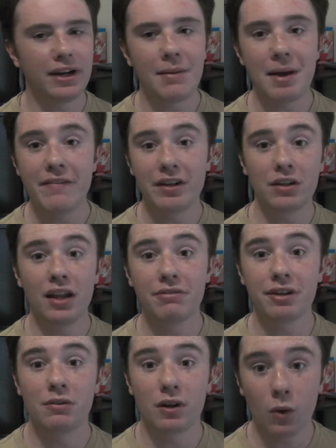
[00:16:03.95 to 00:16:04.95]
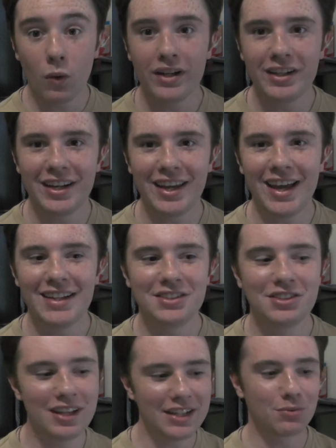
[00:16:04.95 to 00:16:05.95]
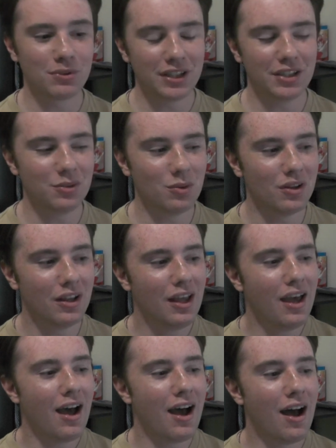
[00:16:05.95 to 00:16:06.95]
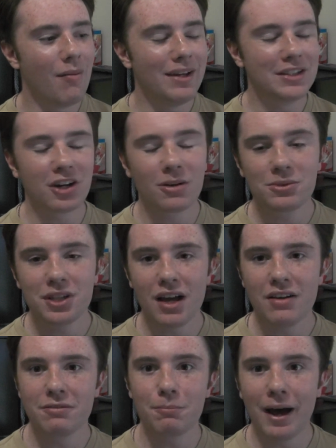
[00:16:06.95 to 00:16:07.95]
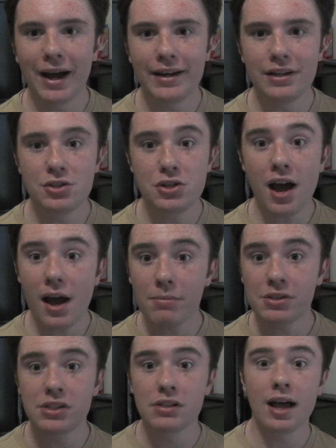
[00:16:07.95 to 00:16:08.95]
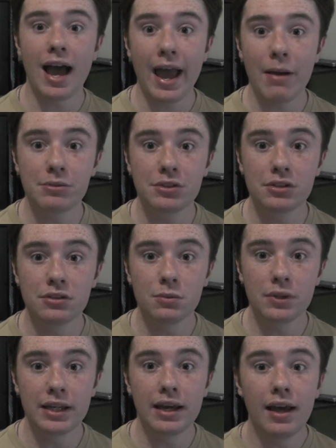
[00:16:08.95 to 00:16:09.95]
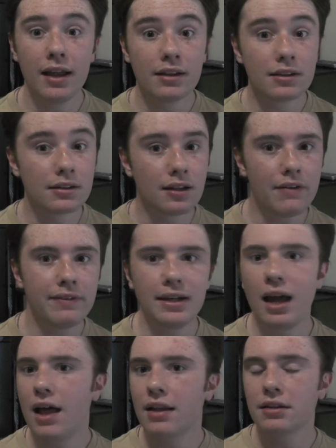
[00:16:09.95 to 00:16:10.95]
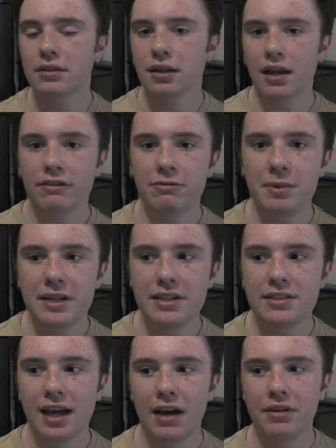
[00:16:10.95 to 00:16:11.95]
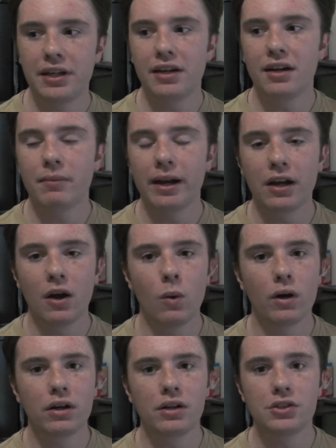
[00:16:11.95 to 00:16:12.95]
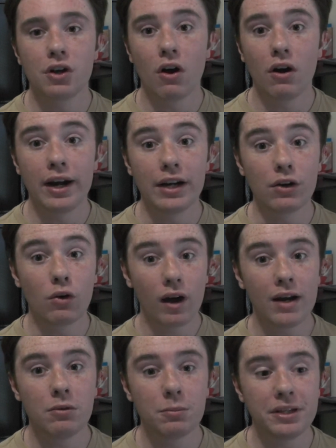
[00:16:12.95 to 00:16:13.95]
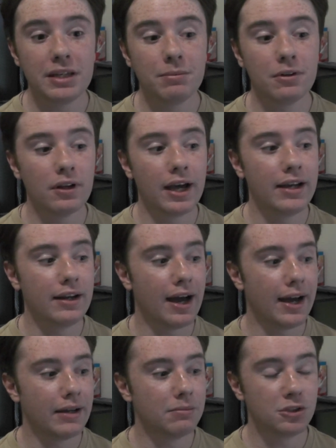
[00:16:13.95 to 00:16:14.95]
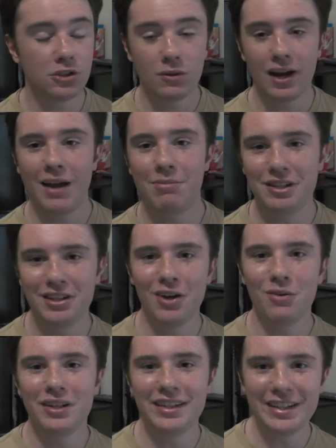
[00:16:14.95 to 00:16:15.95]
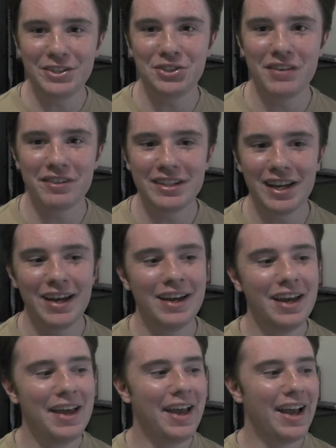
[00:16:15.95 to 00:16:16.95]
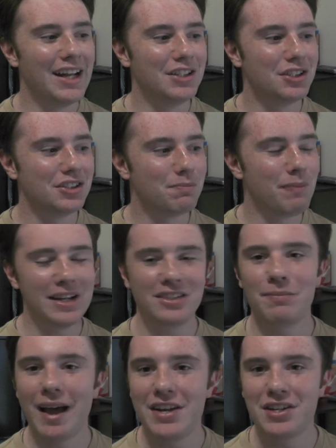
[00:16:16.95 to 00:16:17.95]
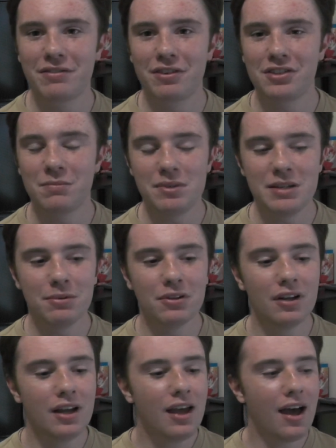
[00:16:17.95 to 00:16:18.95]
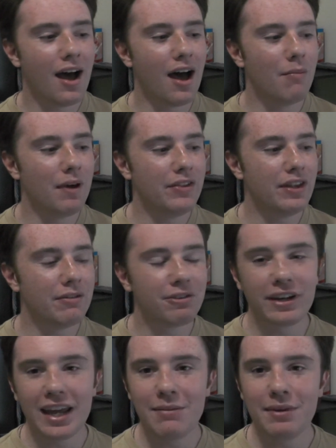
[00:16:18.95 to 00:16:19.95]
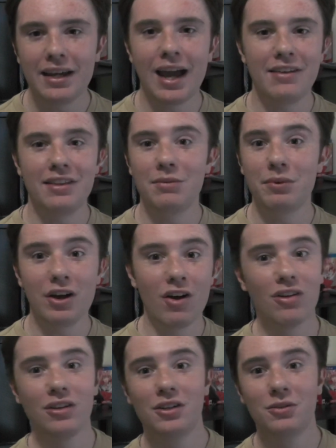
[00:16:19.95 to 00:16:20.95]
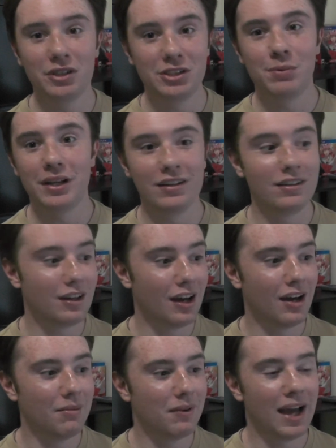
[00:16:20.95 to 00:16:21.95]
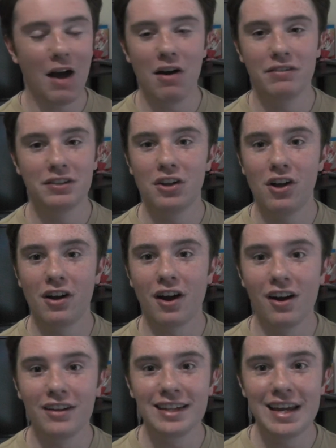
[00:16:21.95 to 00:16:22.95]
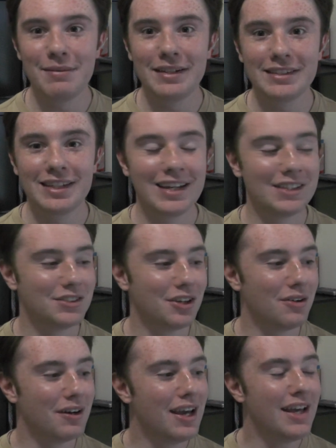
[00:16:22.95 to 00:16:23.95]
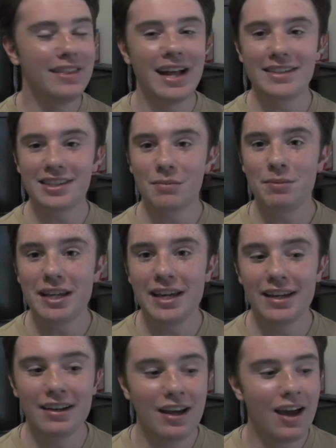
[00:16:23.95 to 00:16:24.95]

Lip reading: I'm having a lot of fun recording again, so that's really cool. In terms of my job, still absolutely love it. Love being down here. My coworkers are incredible people, and I am so happy to go in each and every day and just make some magic for some people. And then for gaming, I think we spent however long on gaming today, so that's going to be it.